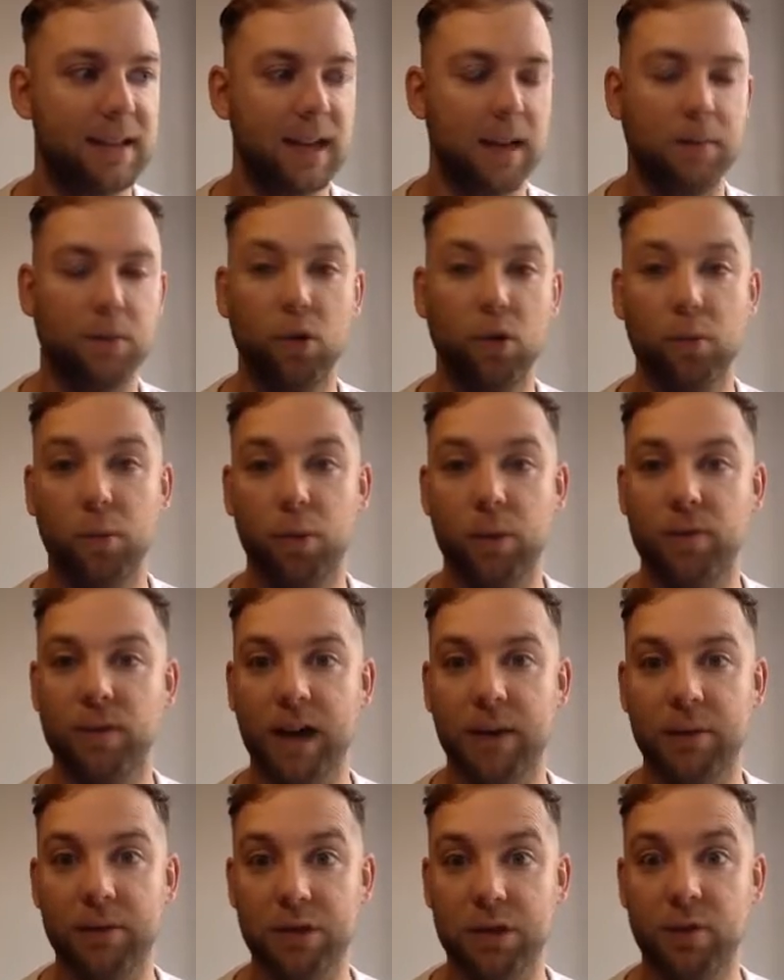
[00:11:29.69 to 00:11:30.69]
times
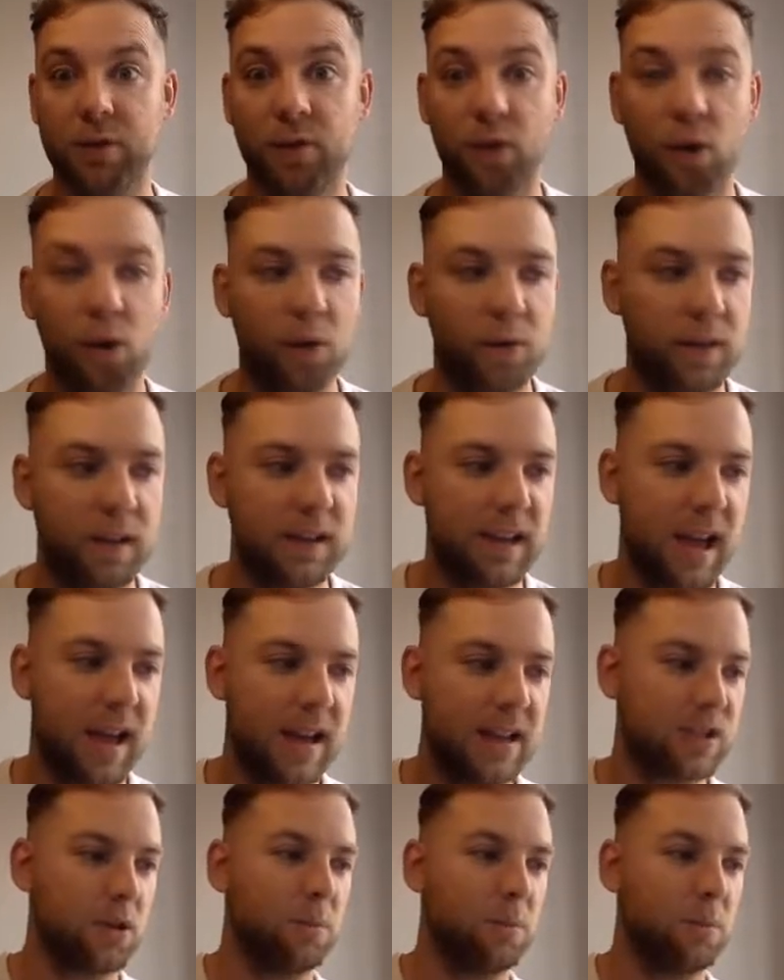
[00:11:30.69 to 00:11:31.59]
0.5, which is 4 in this case.